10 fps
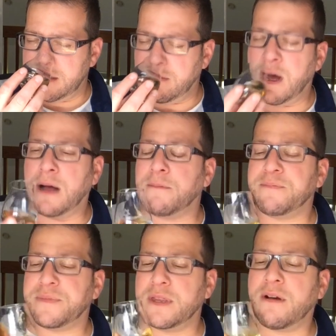Wow,
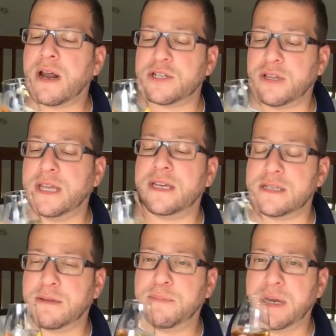there actually
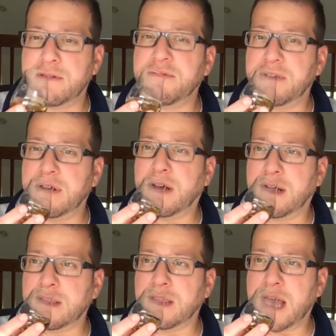is a bit of
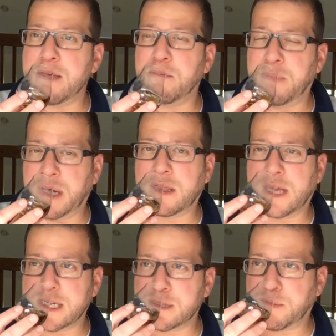light
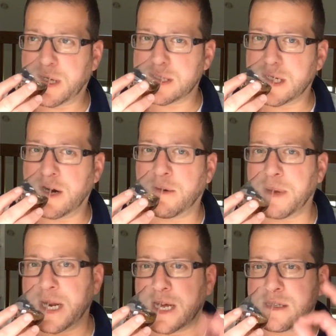pickling spice in here. I'm
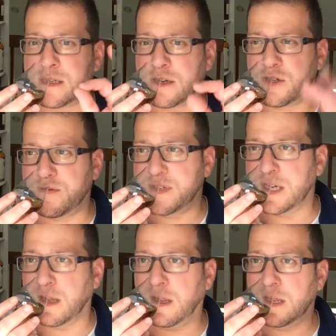getting a touch of
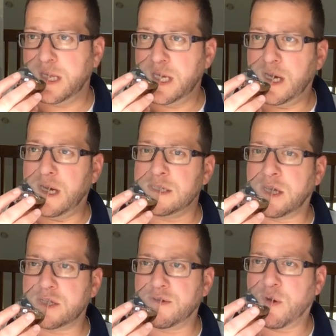dill, a
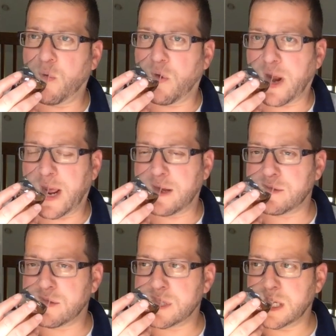touch of
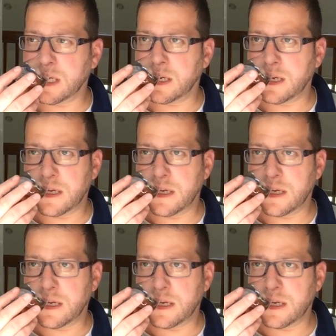coriander seed,